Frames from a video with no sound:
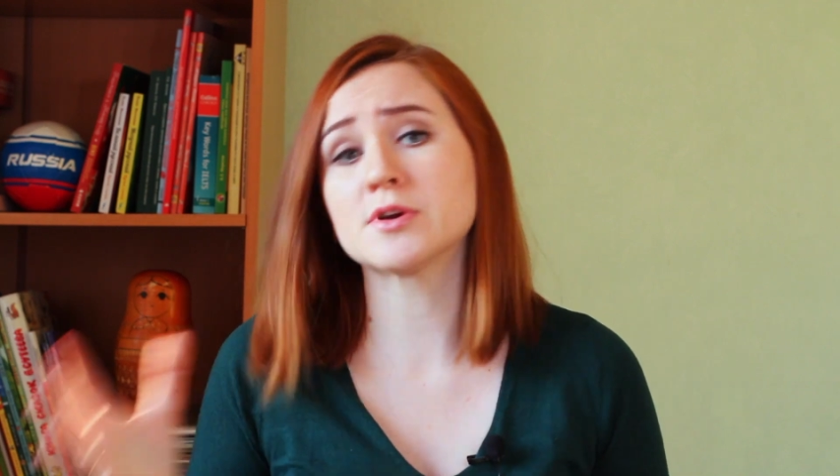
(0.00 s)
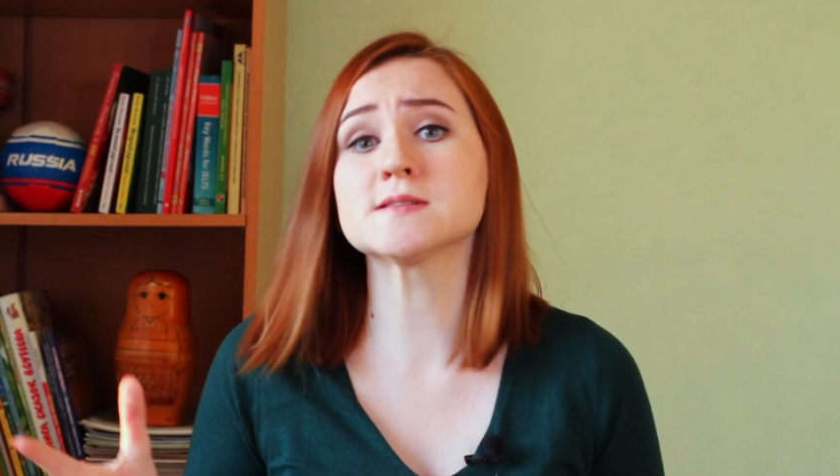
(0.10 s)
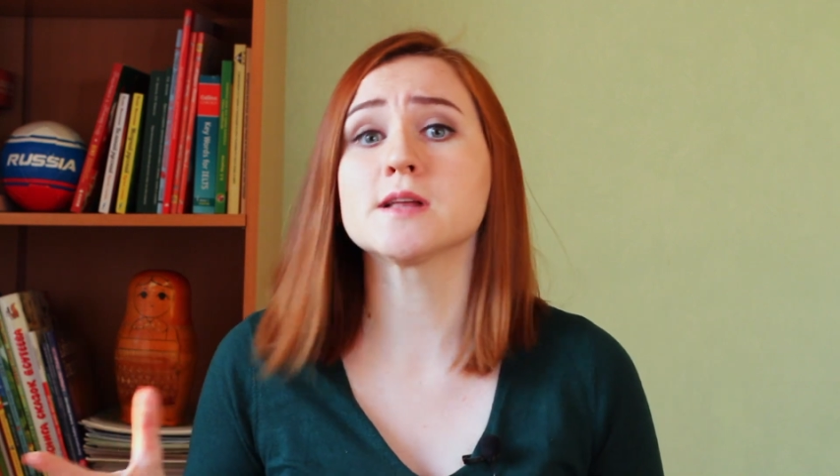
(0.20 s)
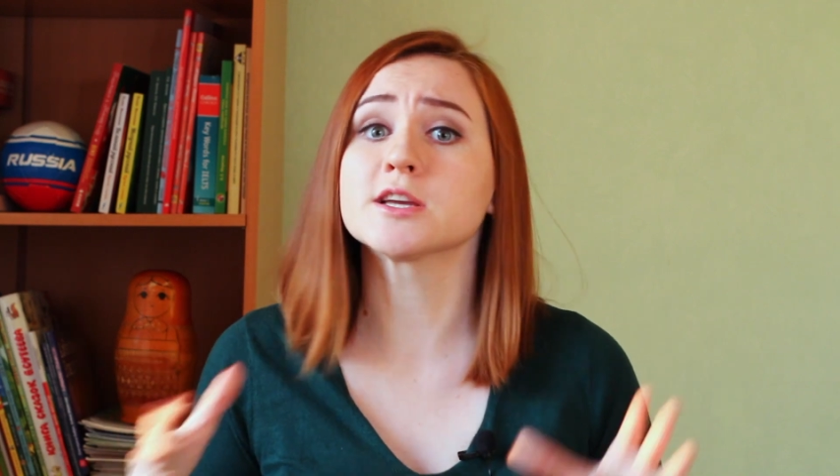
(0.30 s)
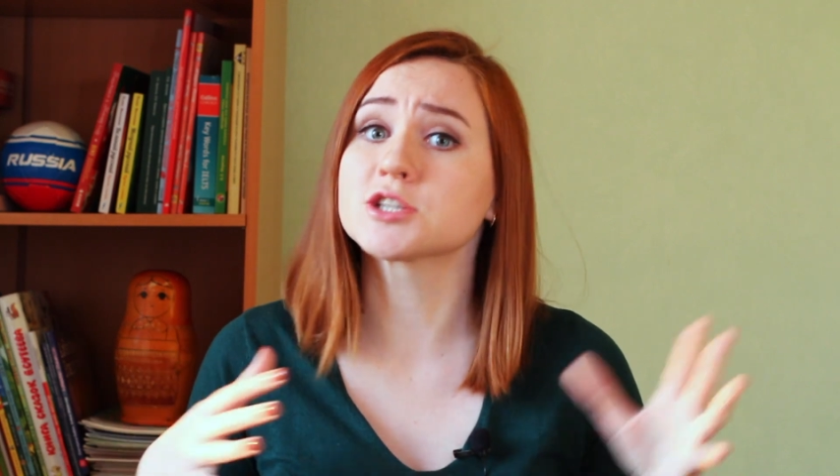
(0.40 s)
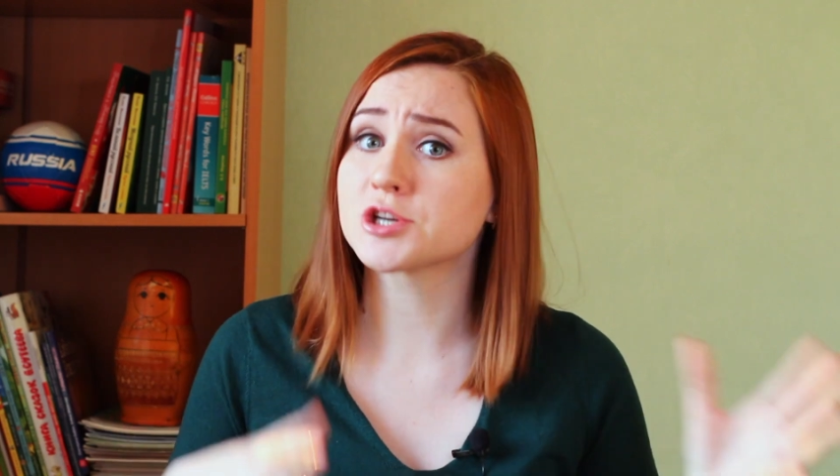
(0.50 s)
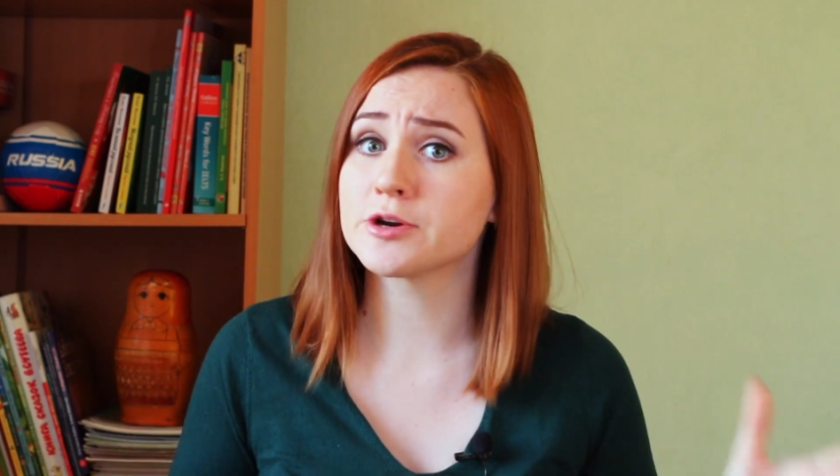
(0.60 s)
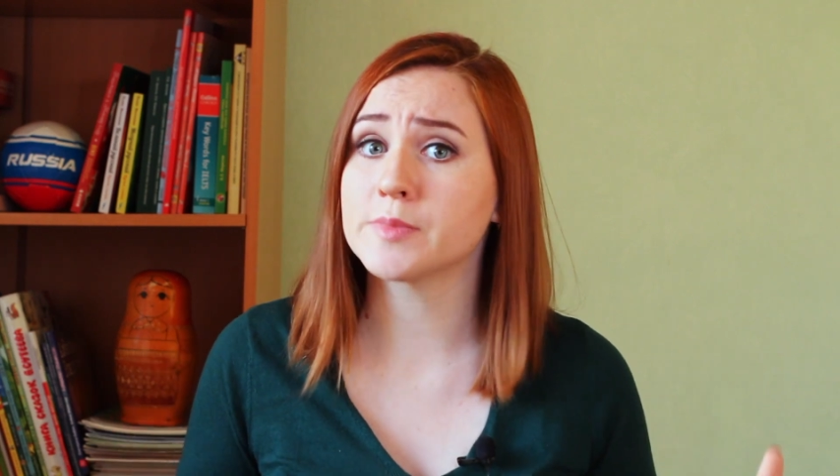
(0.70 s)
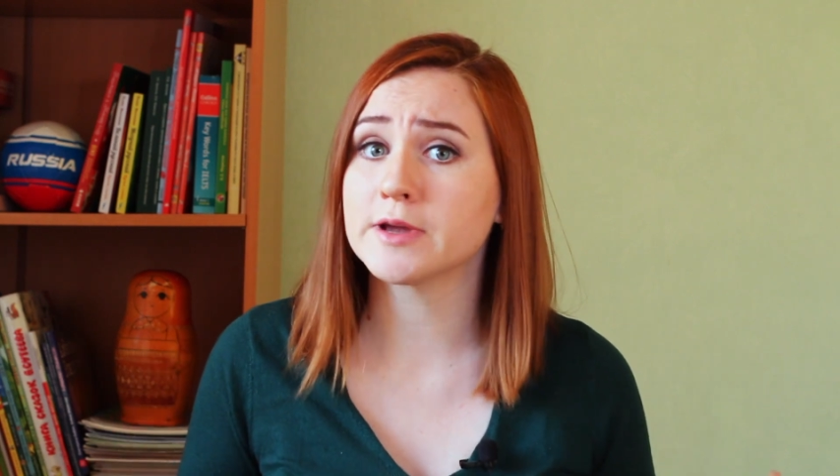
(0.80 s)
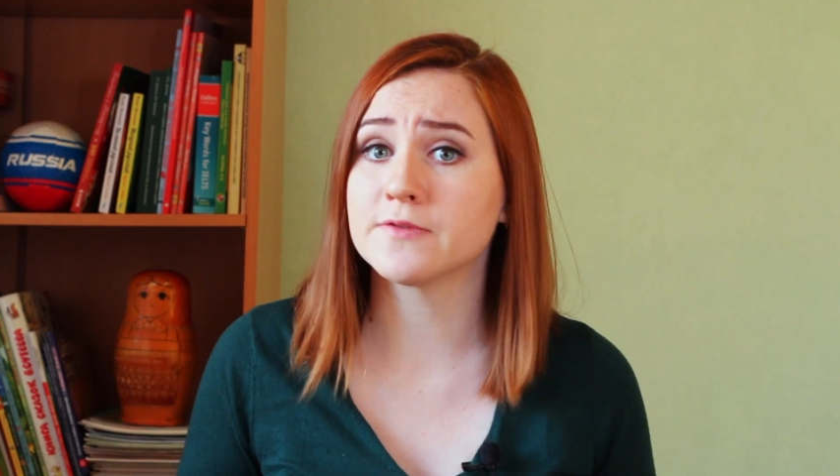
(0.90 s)
press like,
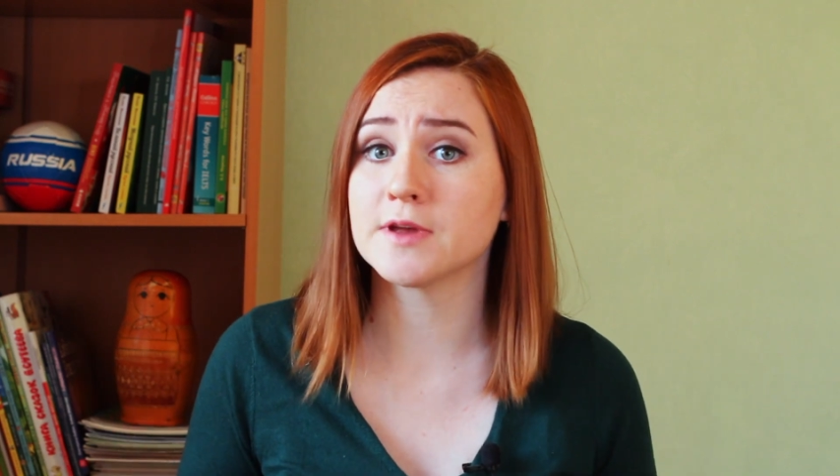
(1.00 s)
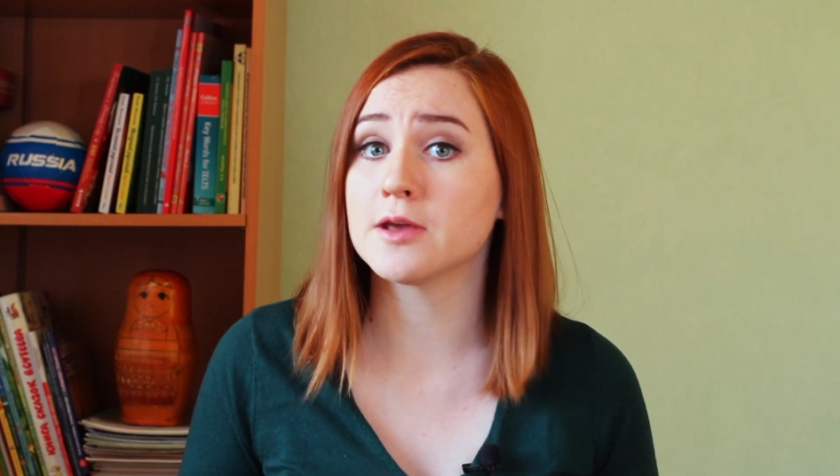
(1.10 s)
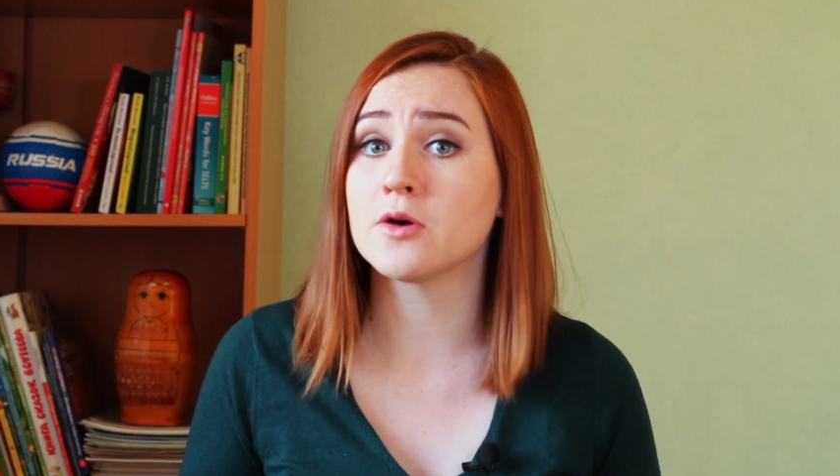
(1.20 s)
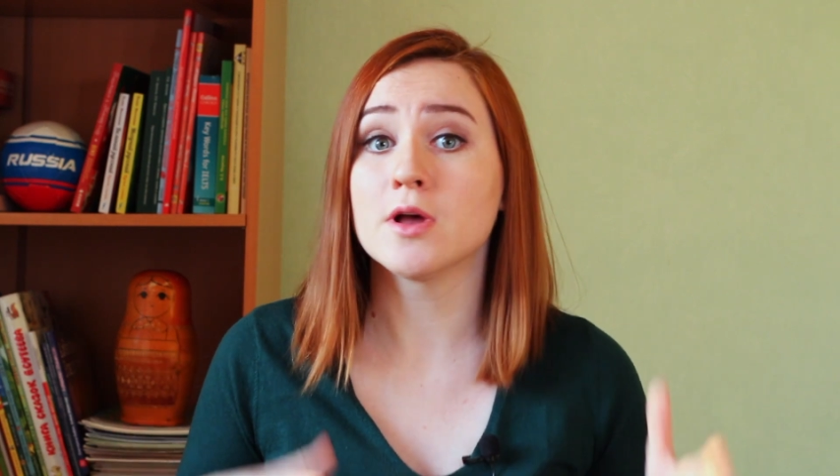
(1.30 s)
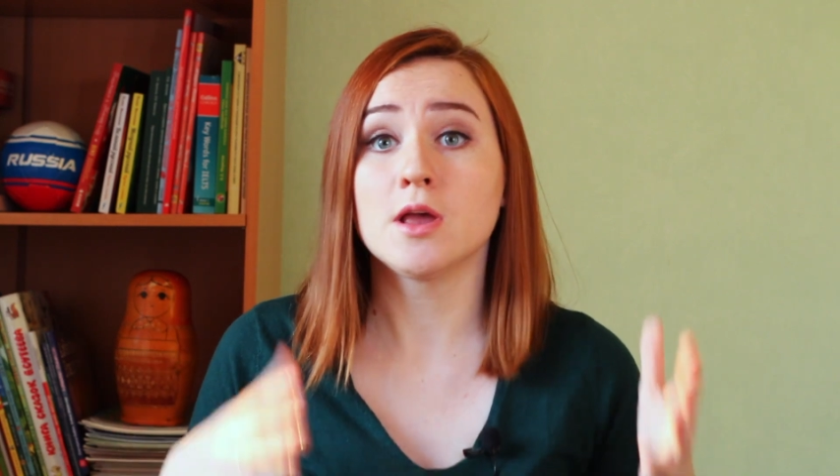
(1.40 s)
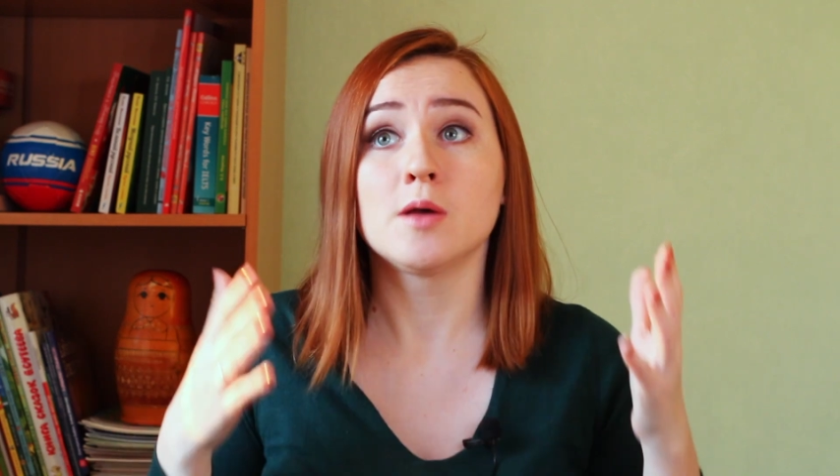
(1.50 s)
share my video.